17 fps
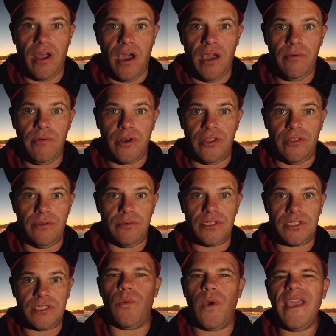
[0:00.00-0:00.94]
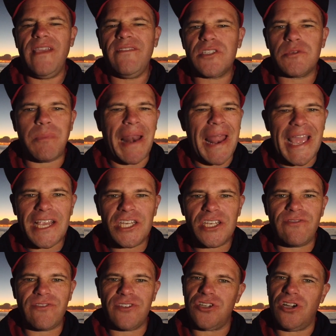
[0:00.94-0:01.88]
I want to do is wave
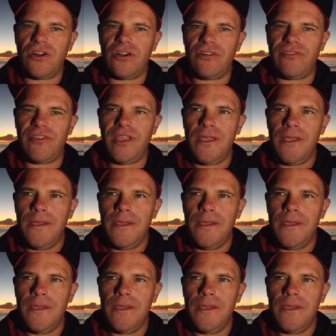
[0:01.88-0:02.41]
splash photography.